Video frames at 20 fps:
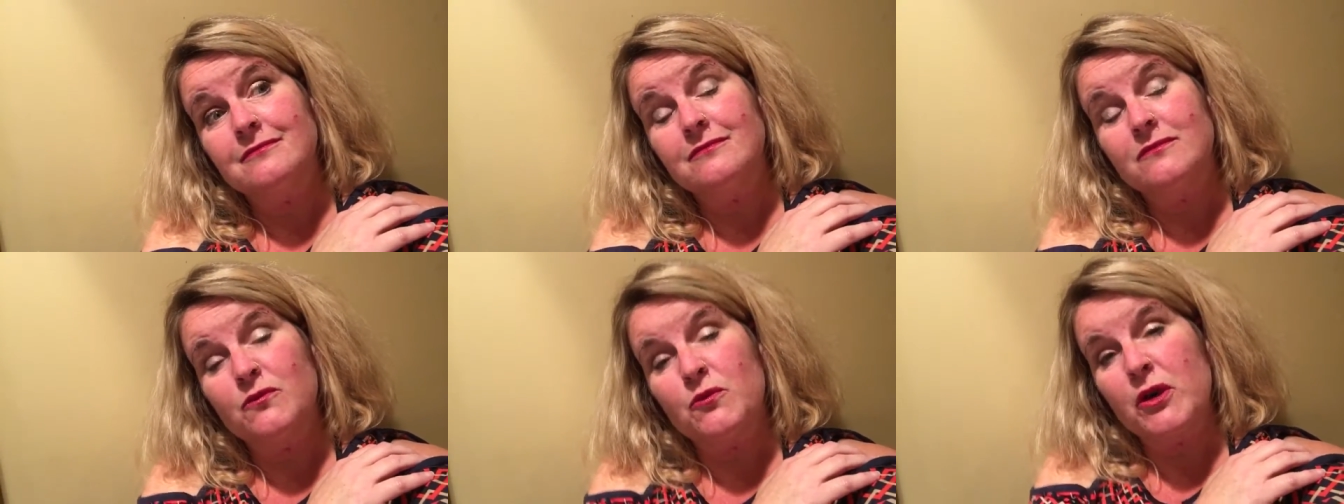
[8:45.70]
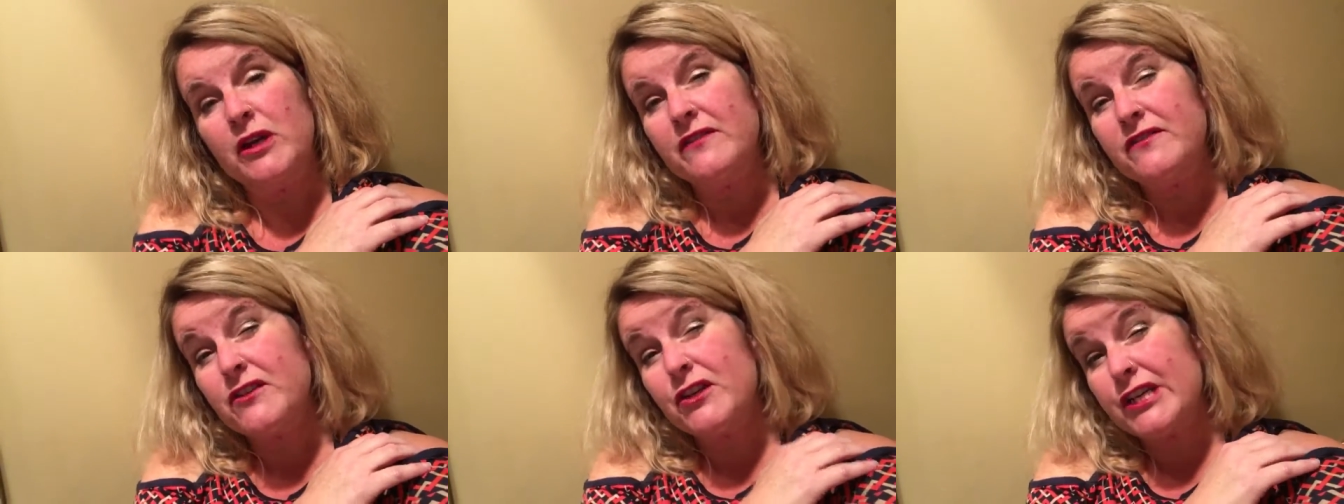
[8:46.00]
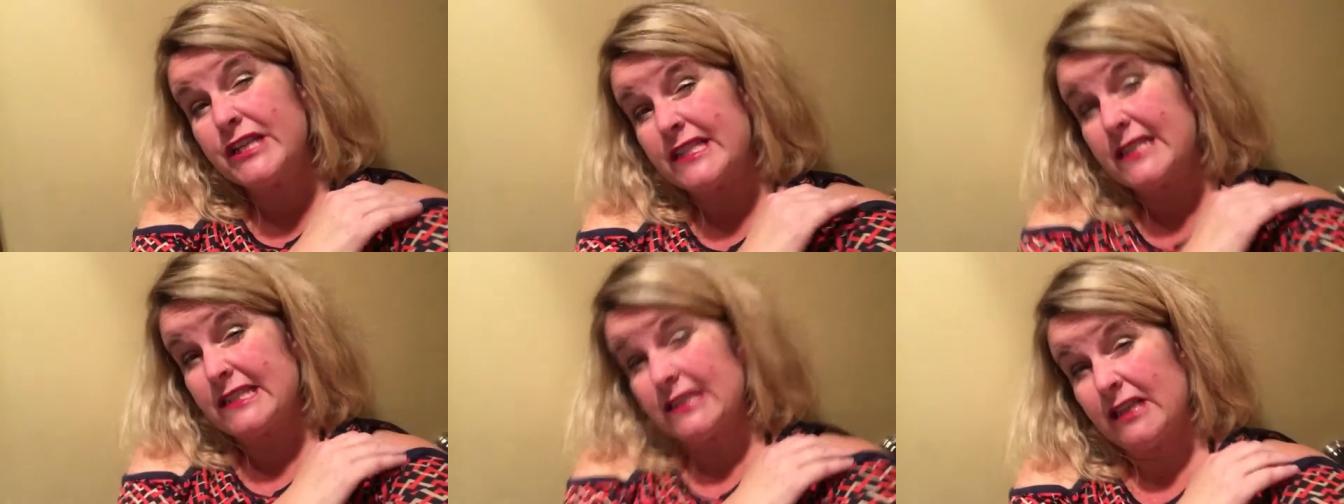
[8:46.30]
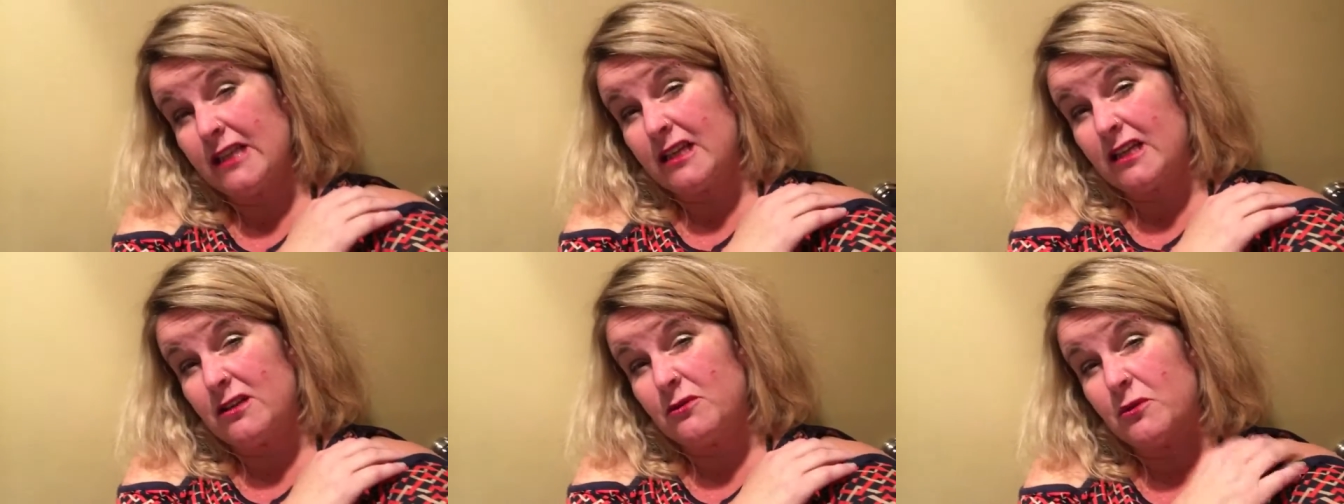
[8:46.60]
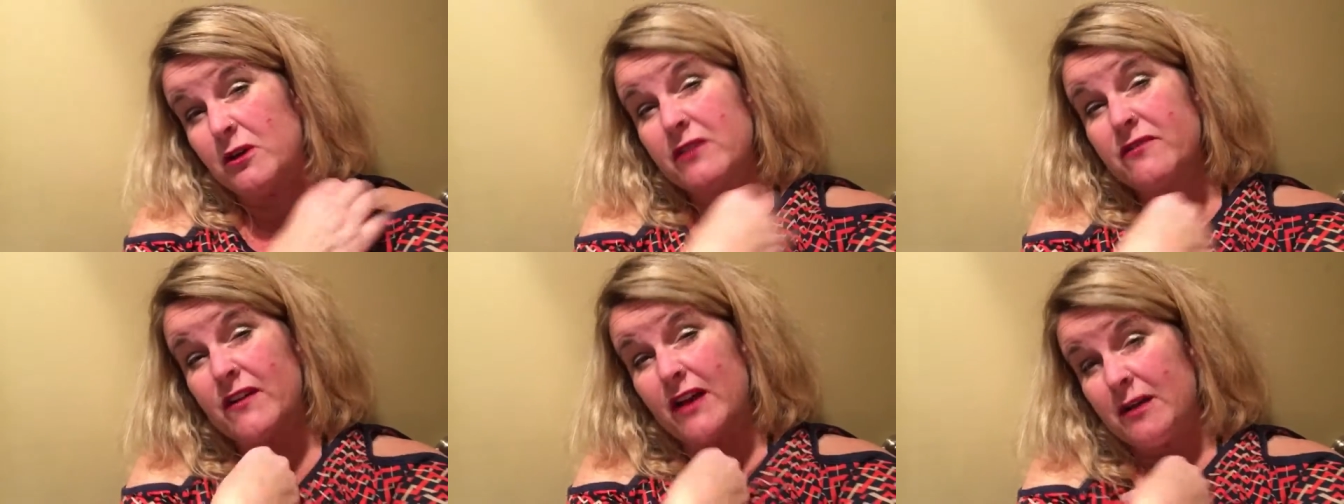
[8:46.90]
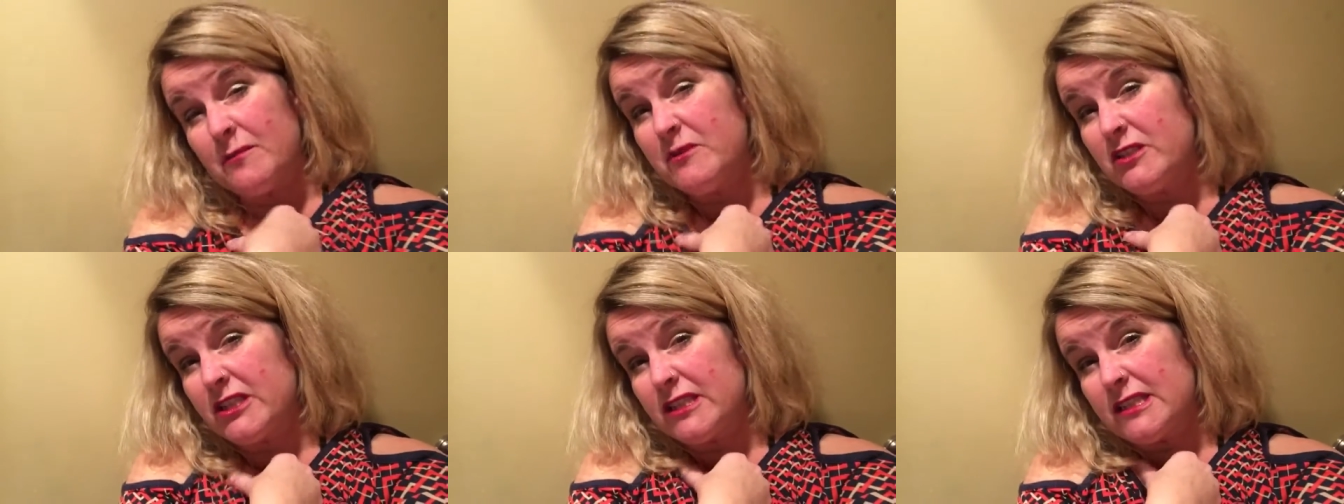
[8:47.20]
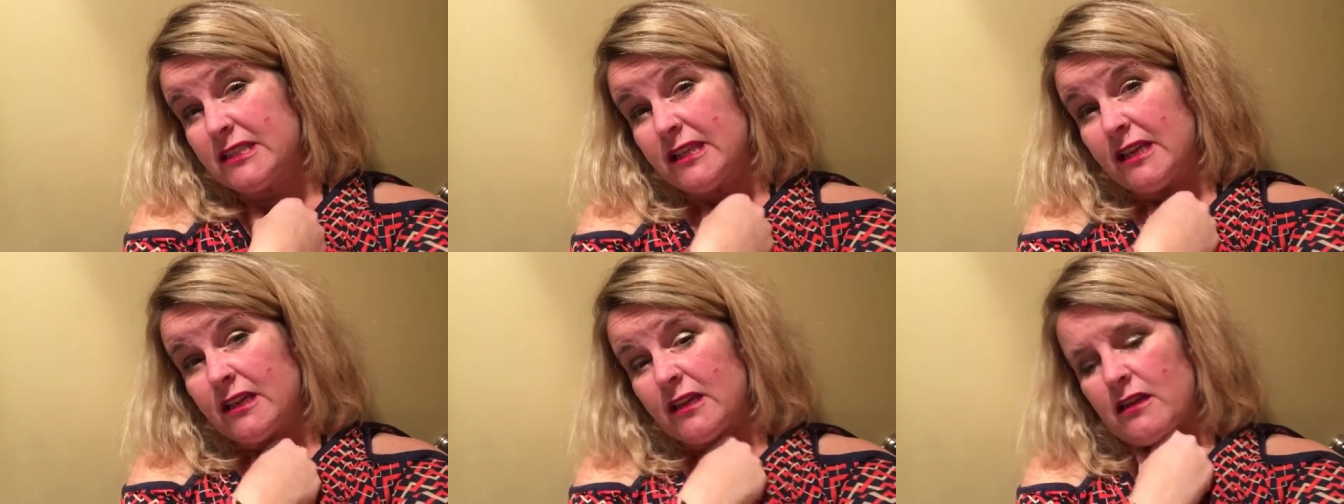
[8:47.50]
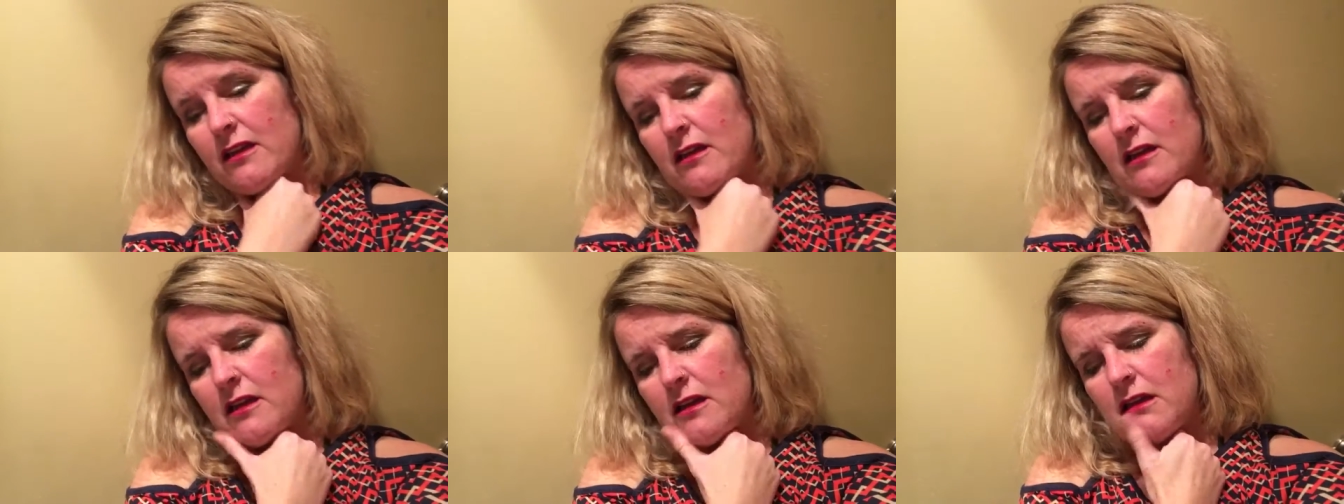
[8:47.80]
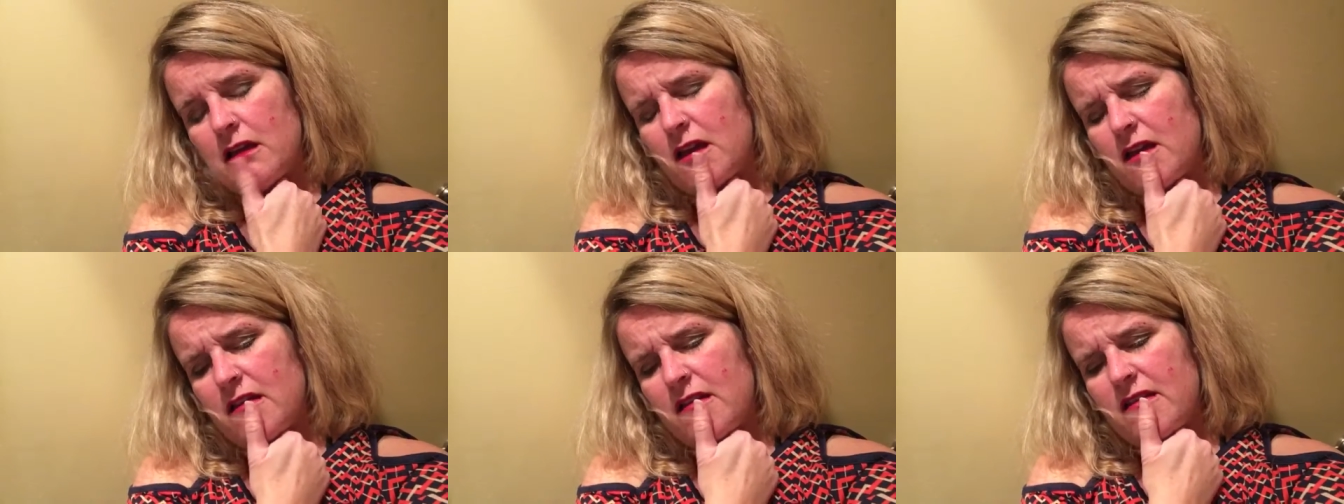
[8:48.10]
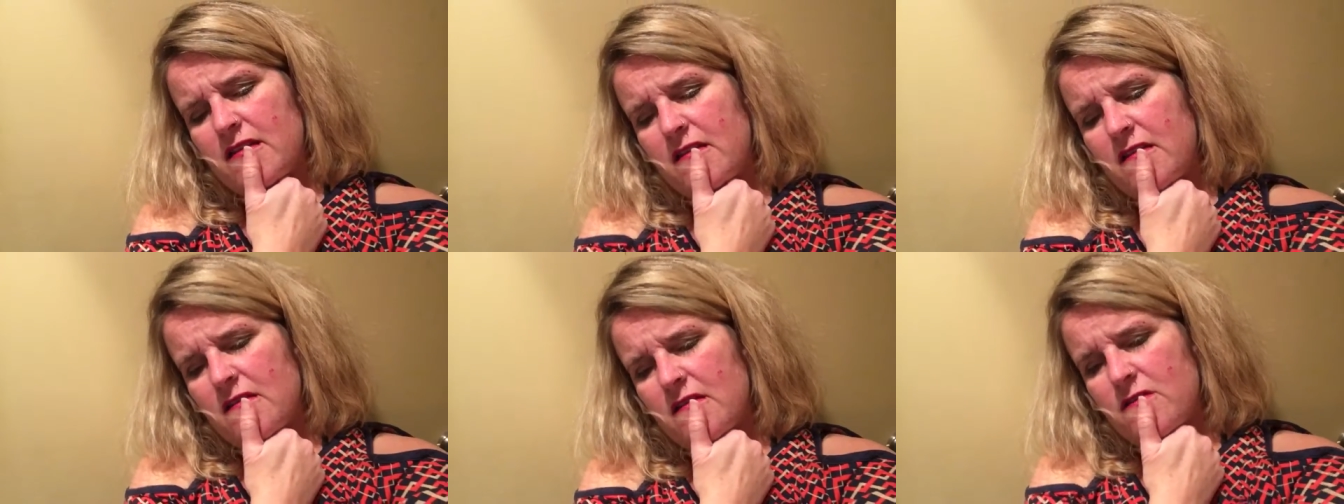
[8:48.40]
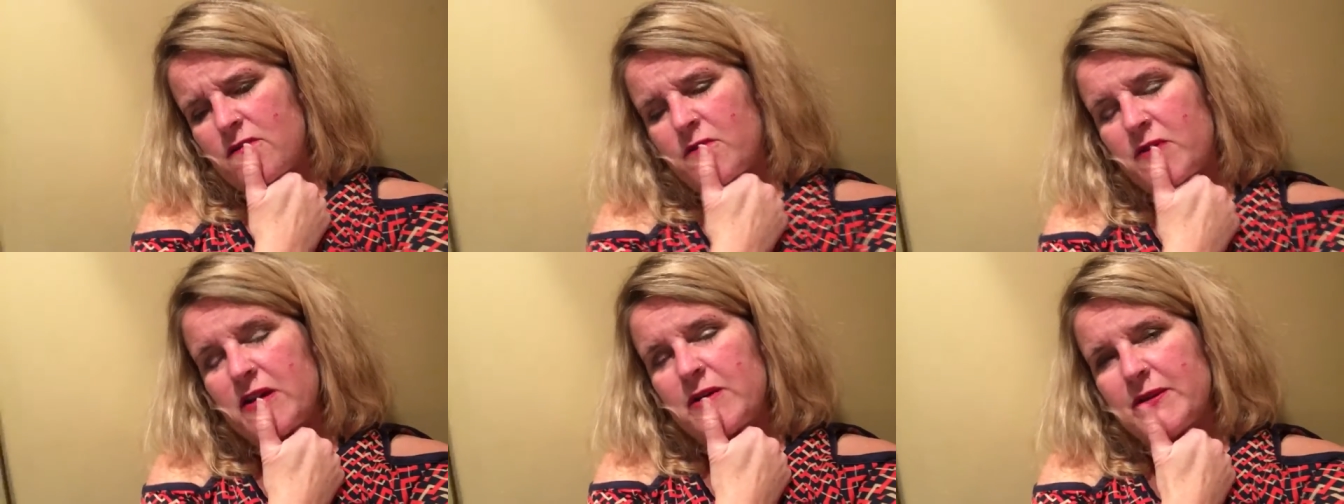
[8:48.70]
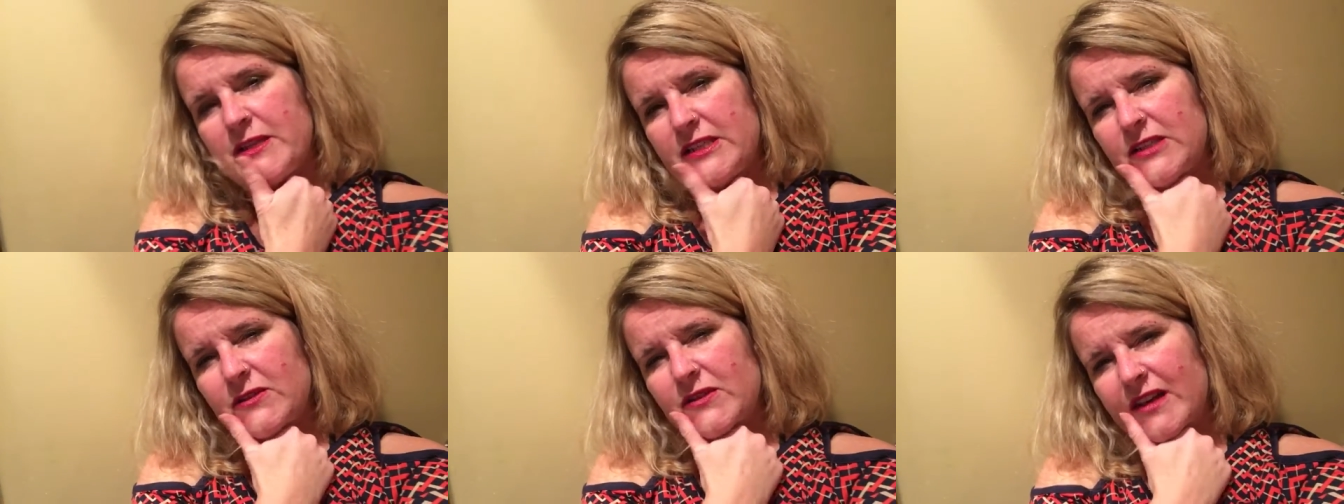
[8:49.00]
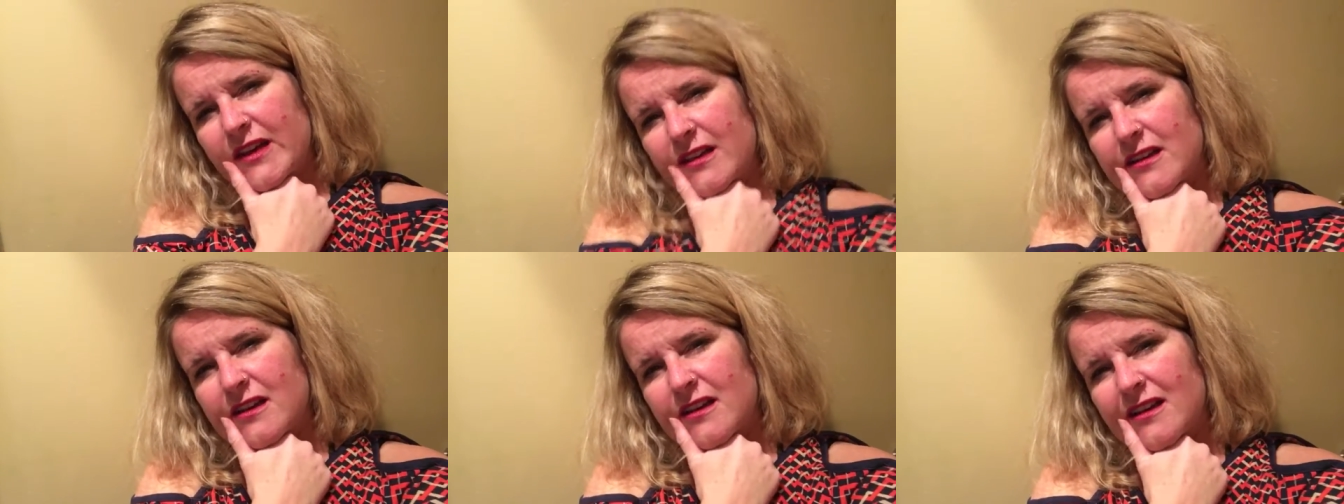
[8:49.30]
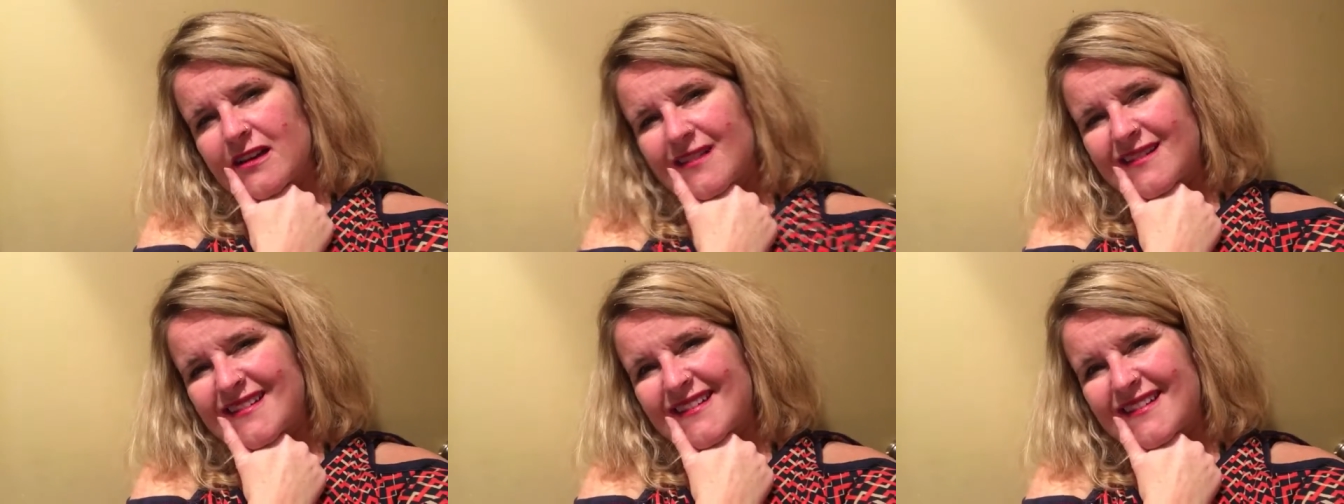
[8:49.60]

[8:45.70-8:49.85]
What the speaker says: What if they're just sick? What if I'm just sick? What do we do then?